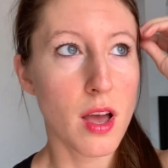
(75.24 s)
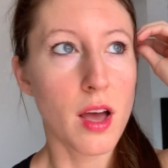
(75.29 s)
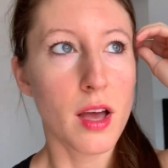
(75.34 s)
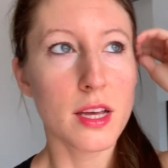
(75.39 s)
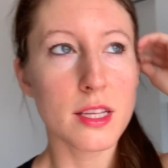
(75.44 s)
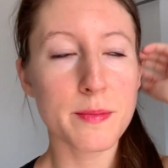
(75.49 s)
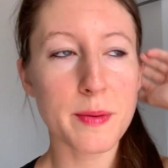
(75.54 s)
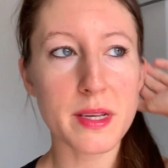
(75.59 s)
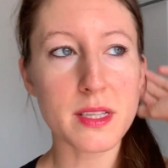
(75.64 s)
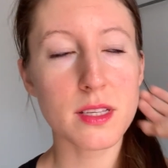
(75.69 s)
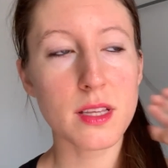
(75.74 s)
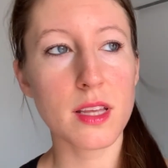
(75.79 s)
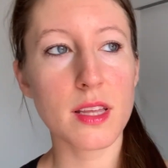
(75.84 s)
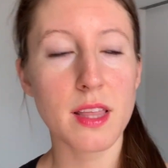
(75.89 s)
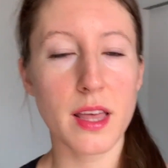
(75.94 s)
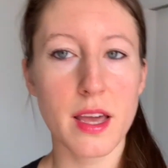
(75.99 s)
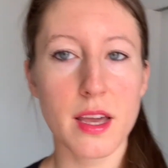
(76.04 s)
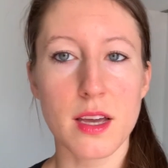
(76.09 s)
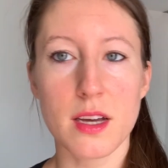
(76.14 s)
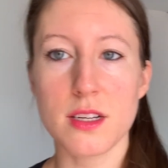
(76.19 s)
It's basically
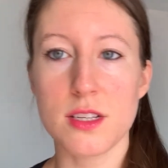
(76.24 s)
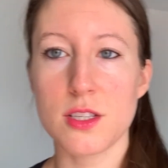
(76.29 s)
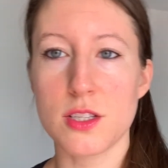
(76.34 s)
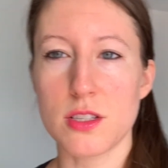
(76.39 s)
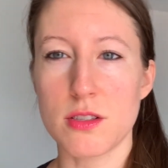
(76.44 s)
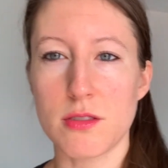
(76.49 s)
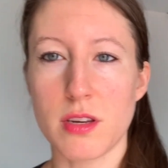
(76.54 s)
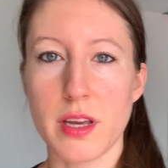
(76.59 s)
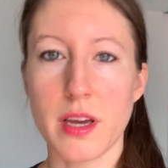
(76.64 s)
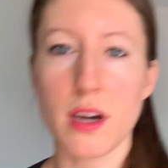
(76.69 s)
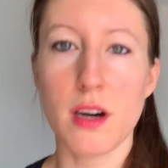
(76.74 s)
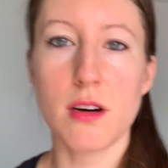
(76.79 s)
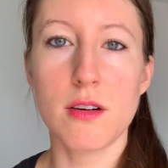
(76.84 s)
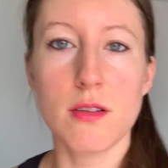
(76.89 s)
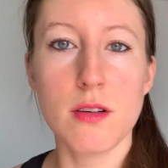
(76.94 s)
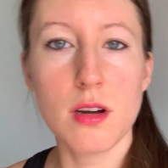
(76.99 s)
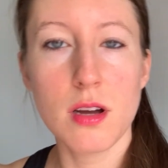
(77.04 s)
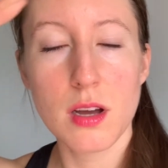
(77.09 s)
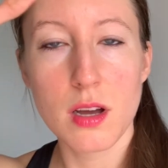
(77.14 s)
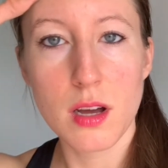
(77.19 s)
like a
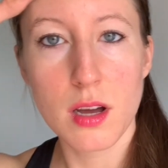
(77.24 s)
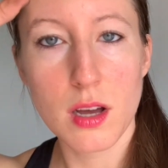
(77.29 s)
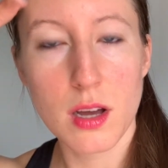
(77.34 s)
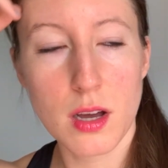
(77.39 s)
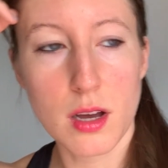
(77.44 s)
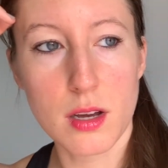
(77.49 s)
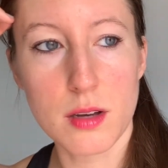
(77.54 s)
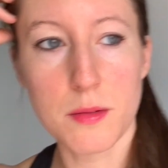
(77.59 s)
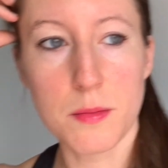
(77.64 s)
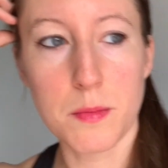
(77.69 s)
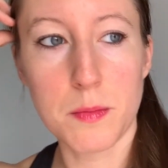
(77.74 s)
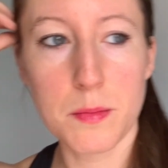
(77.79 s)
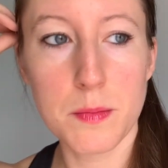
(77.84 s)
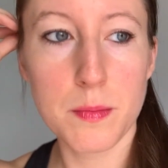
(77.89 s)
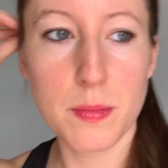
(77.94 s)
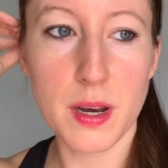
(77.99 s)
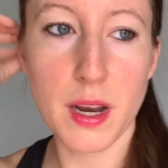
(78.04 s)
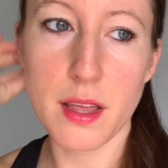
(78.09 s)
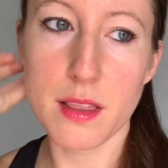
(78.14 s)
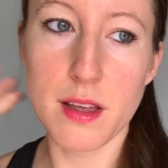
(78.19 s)
studio,
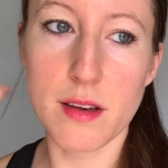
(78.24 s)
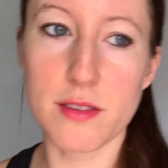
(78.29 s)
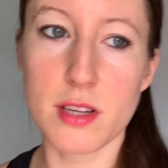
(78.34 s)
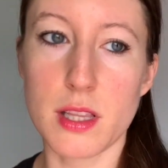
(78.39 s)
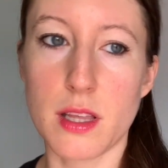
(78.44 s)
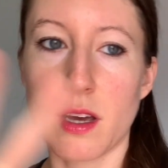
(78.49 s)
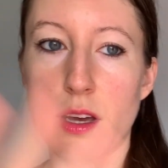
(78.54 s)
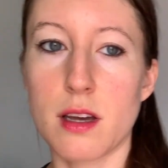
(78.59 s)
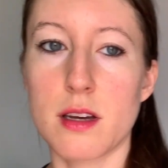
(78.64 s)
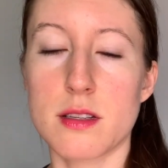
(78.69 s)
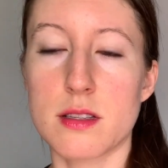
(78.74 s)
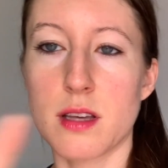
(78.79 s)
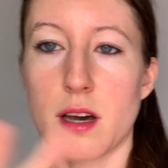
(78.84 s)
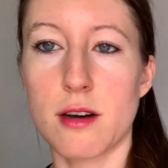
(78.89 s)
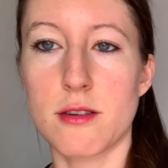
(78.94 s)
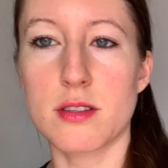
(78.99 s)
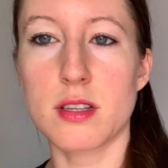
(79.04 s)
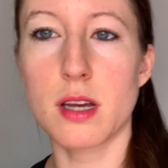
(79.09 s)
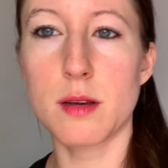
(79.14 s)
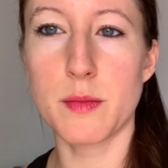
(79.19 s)
but I love it like because the
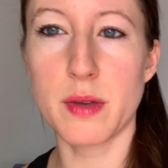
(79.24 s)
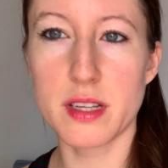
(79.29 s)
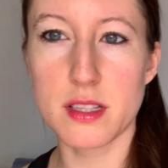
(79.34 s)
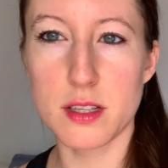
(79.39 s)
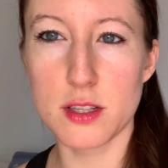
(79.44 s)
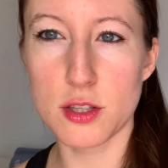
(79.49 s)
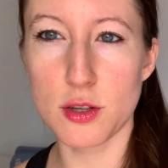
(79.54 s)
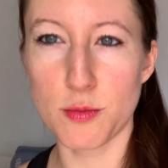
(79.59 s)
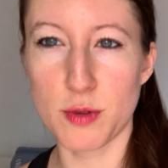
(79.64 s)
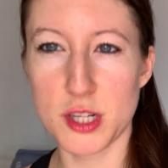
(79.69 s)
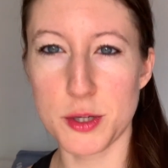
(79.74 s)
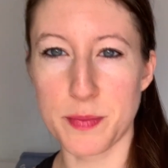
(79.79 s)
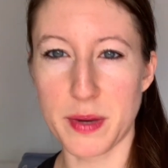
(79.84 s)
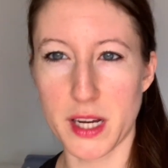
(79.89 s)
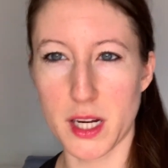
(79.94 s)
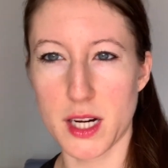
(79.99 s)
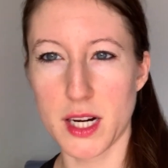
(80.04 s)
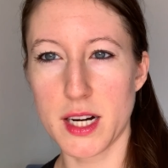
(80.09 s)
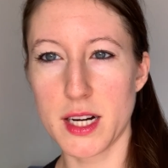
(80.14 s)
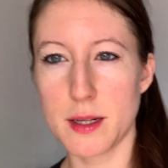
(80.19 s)
outside makes it so much bigger.